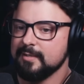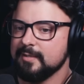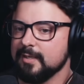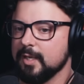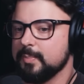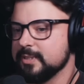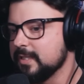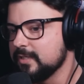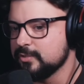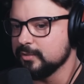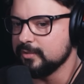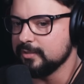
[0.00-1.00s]

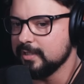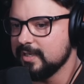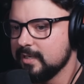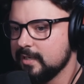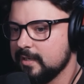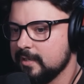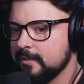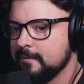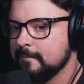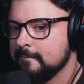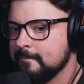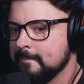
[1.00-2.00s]
potential an
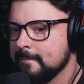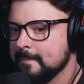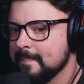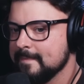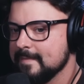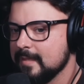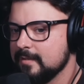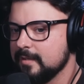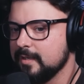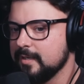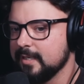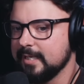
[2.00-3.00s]

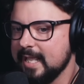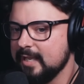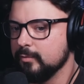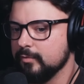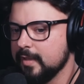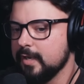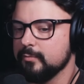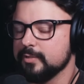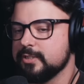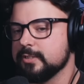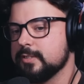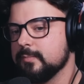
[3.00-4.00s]
angle there
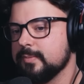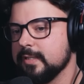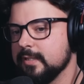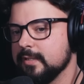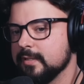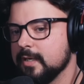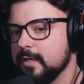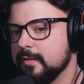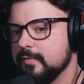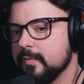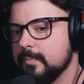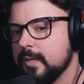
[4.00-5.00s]
with just simply
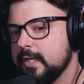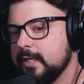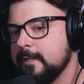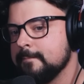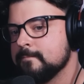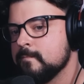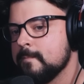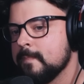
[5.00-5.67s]
the money.